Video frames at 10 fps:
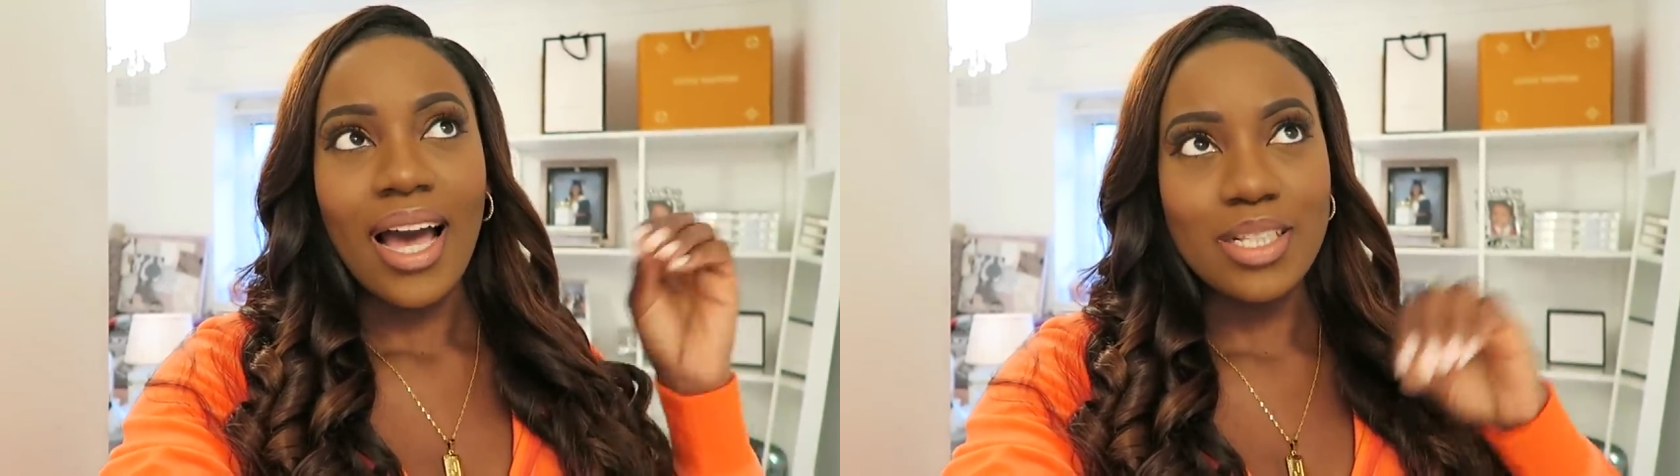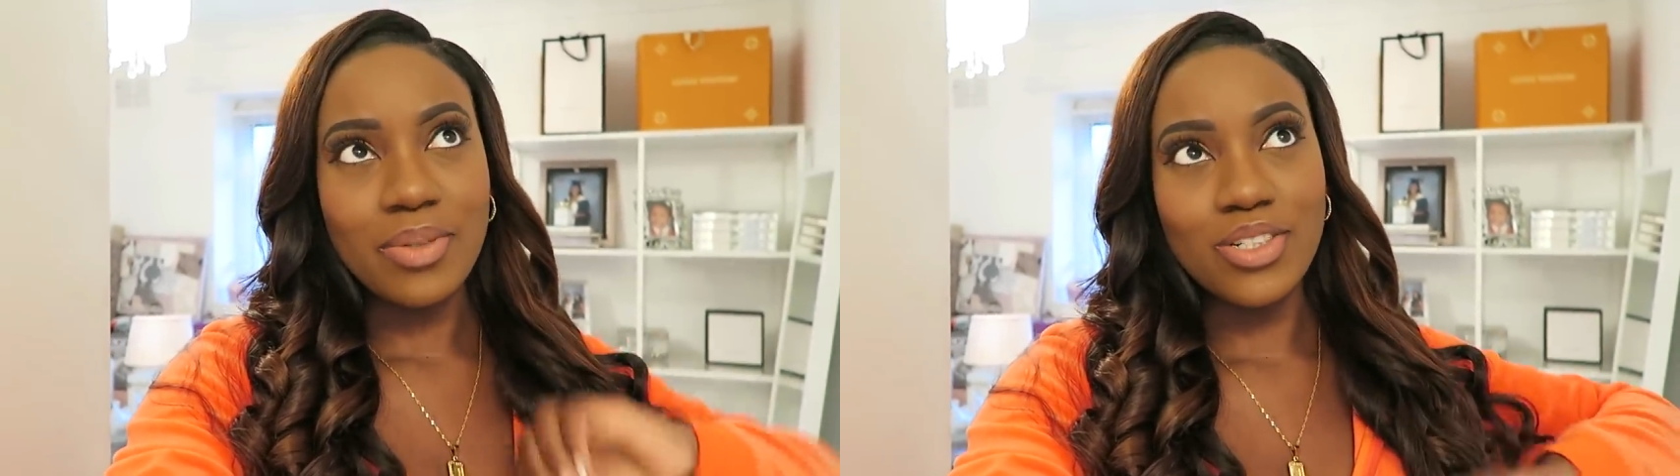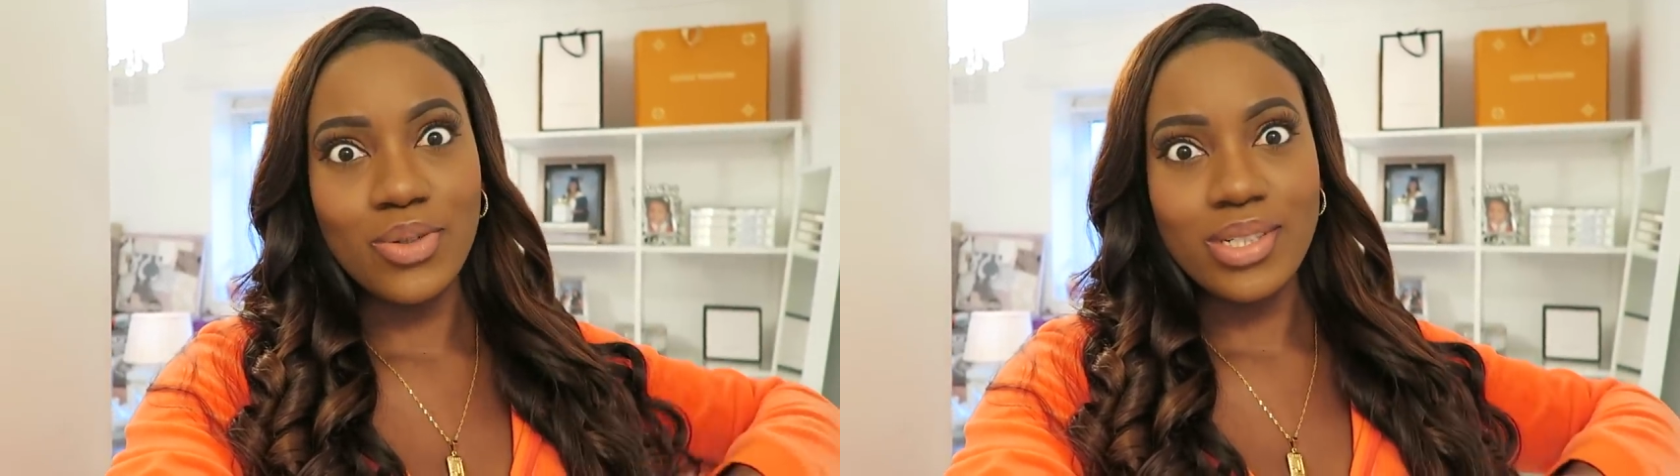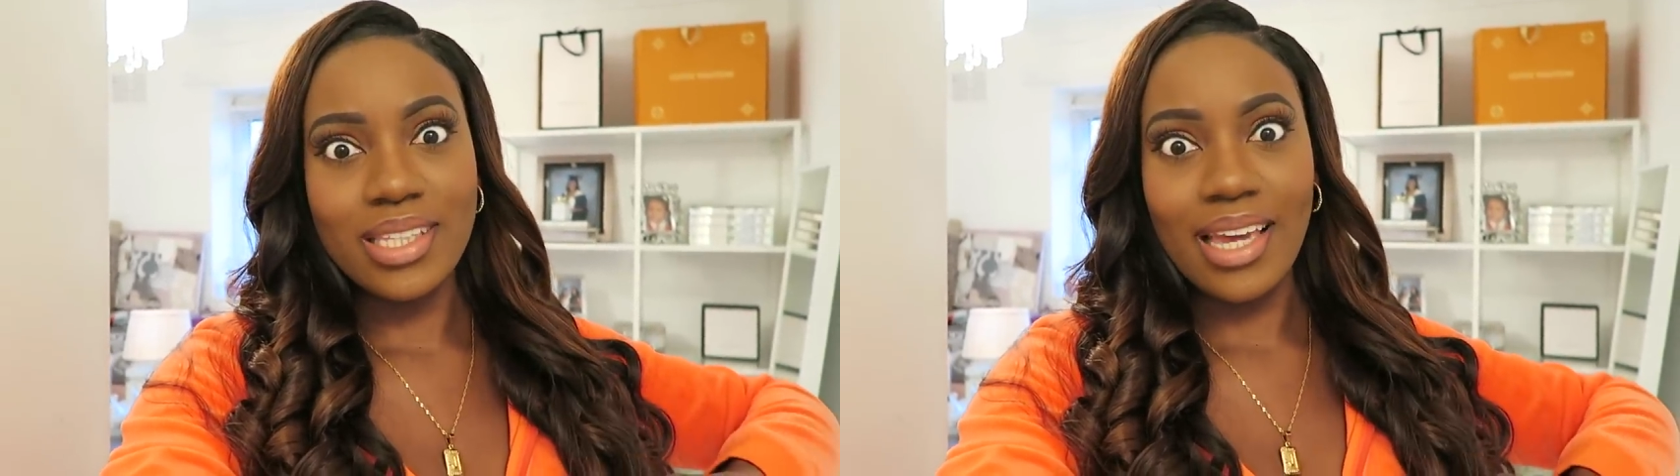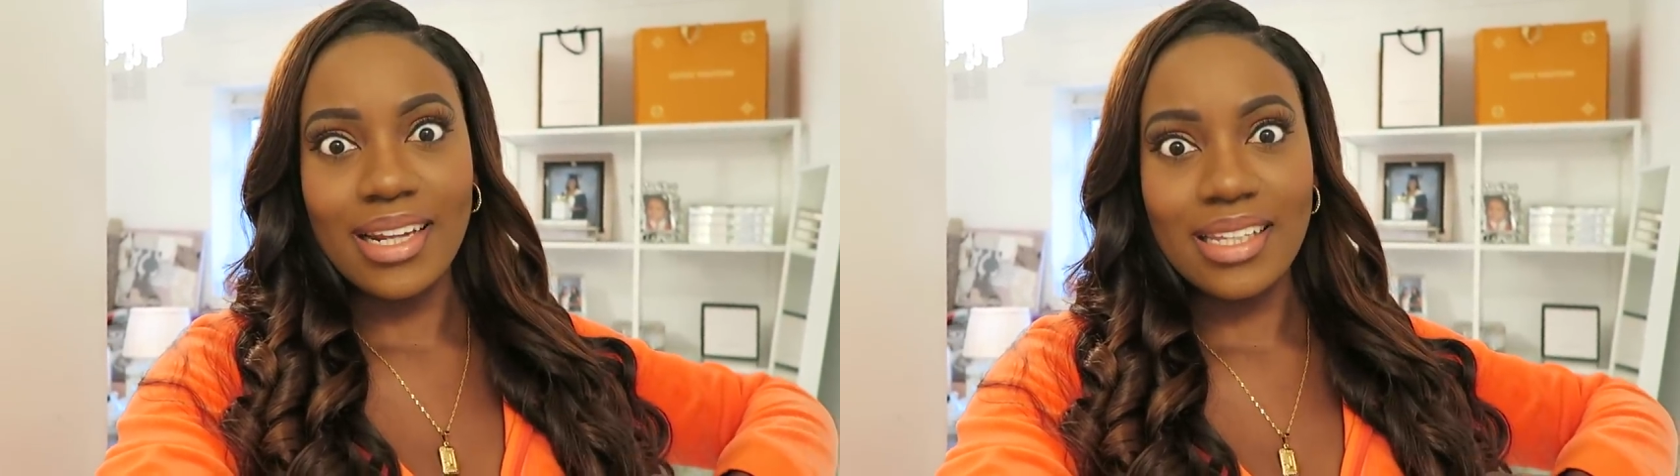as we draw to
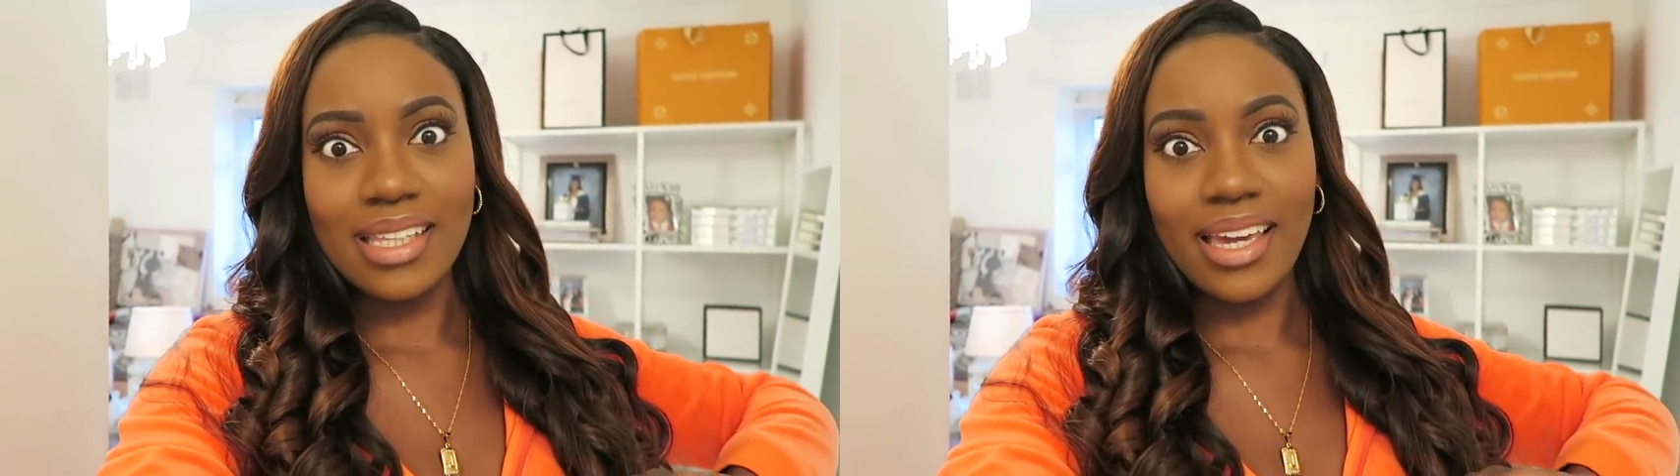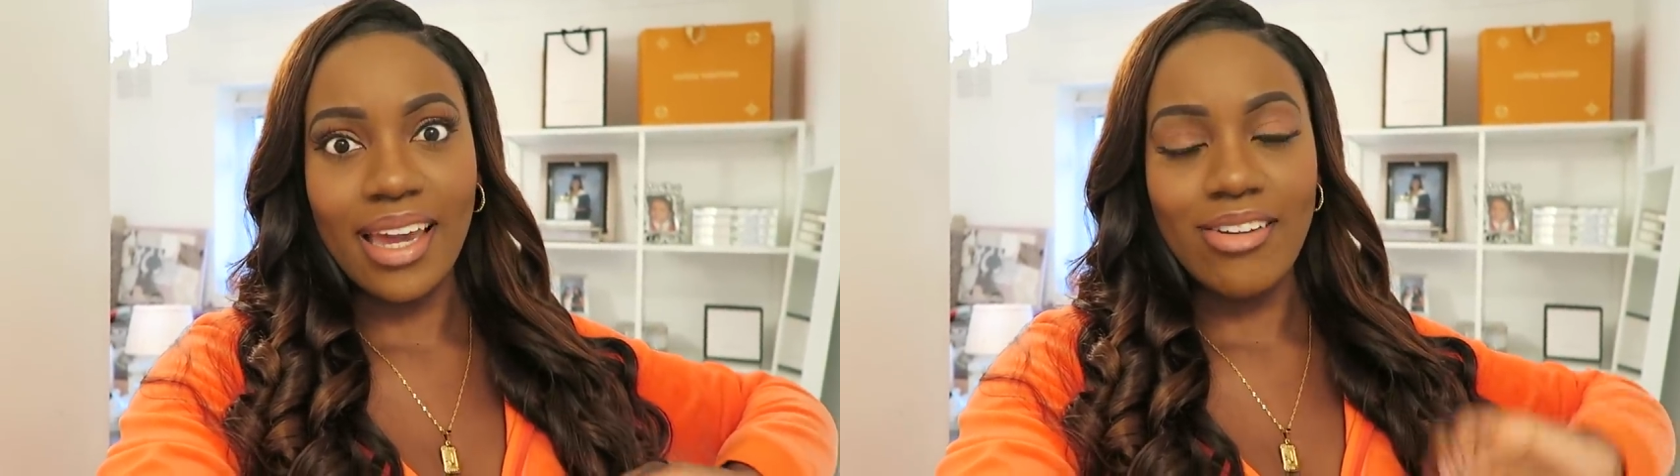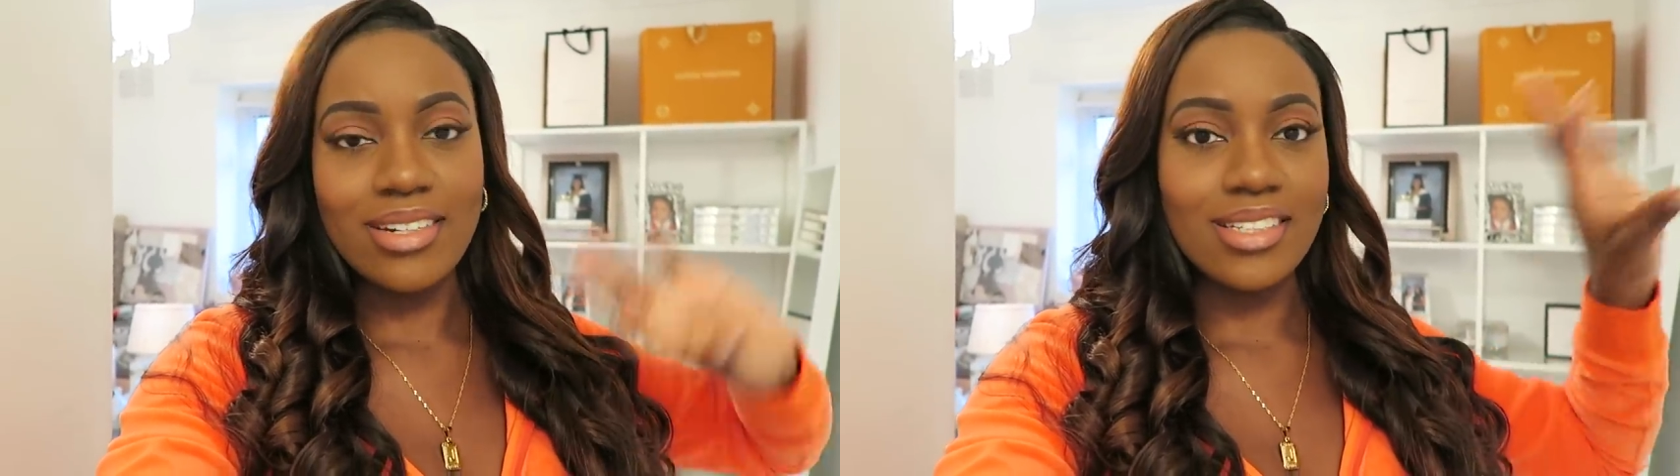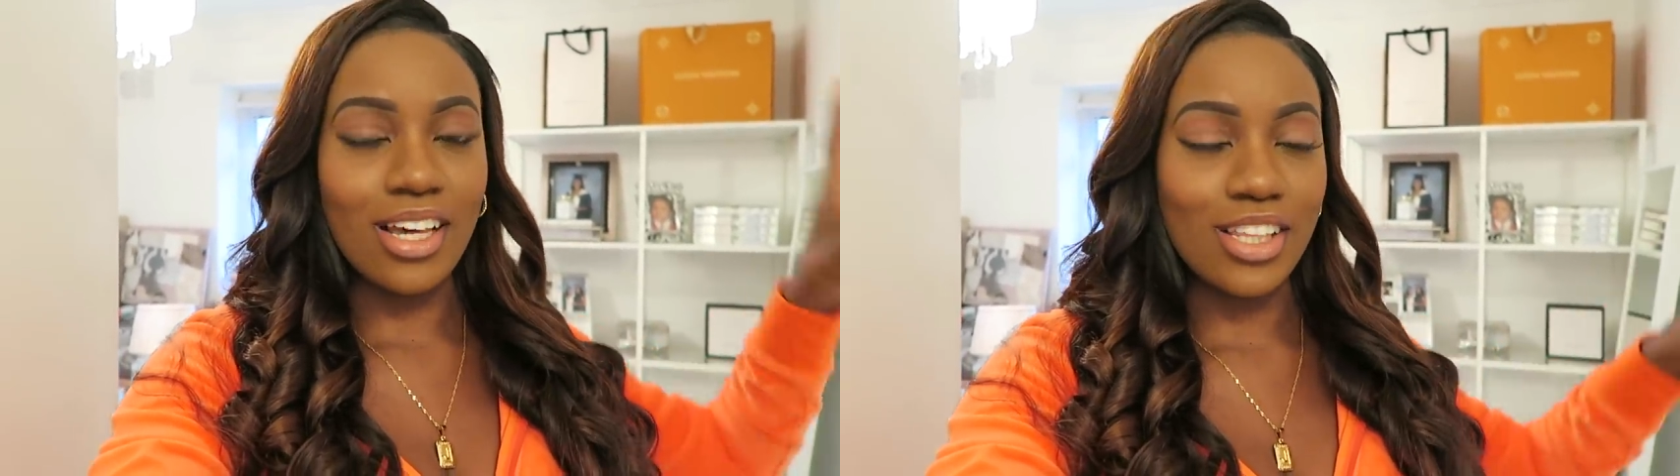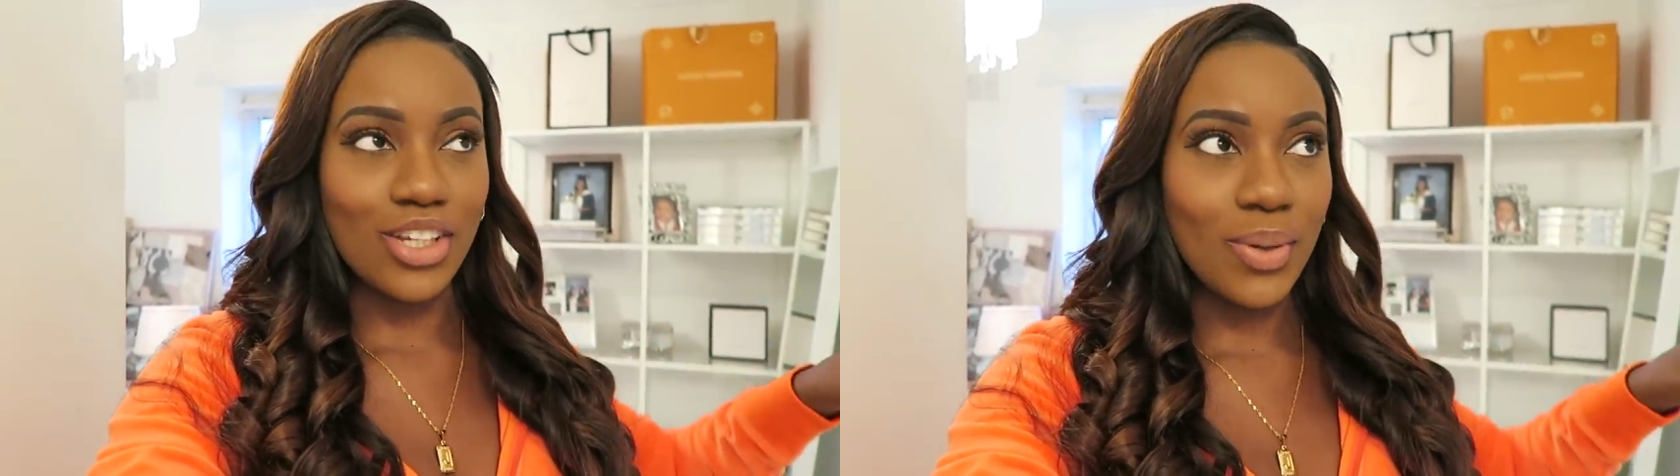to the end of the year and
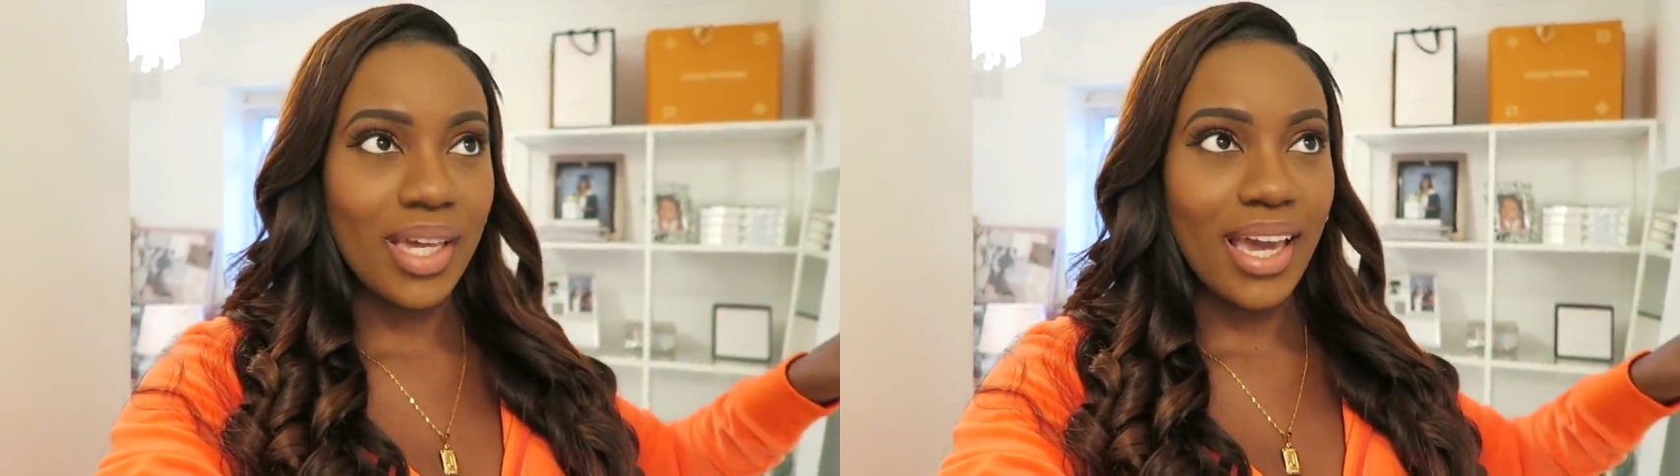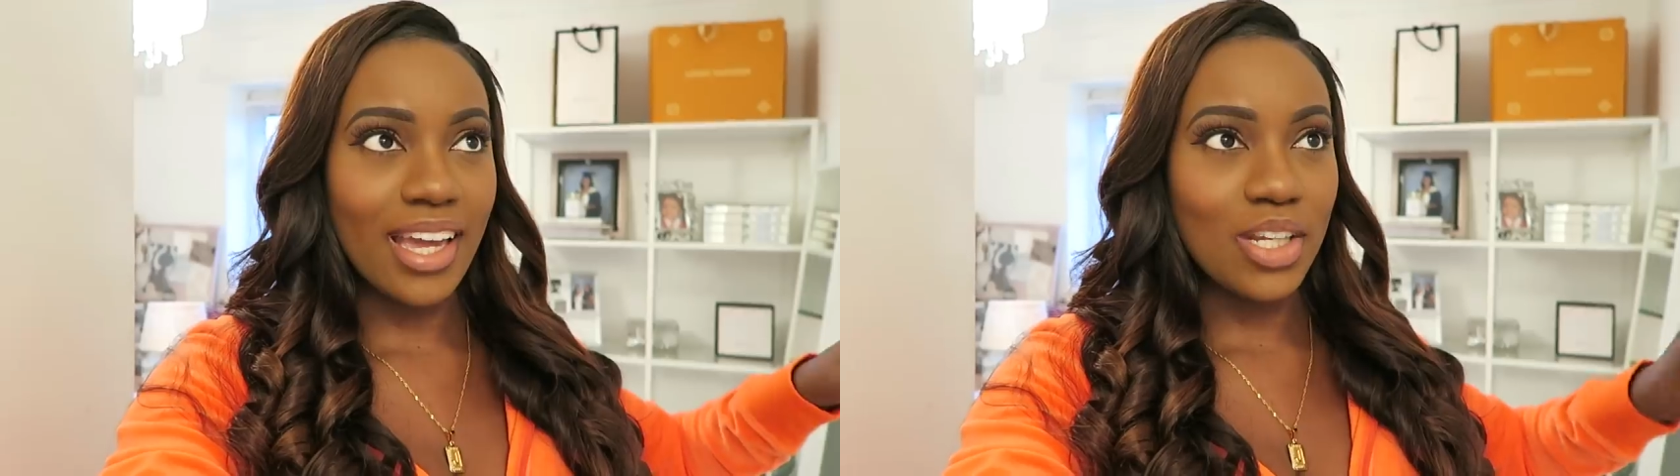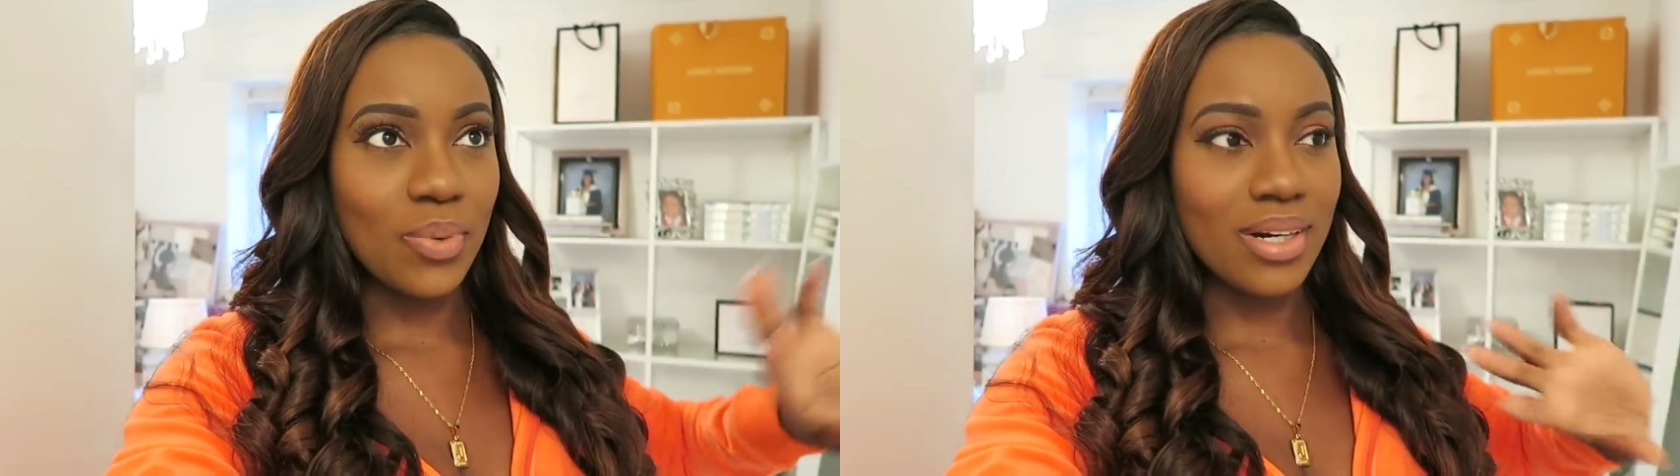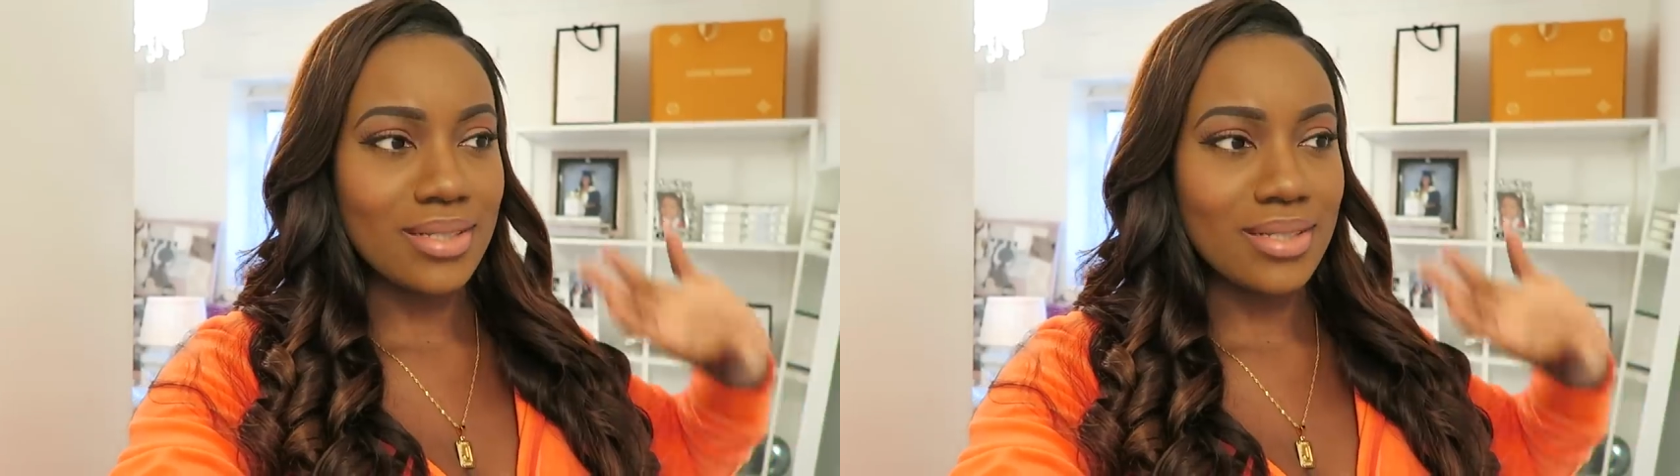start the new year and you want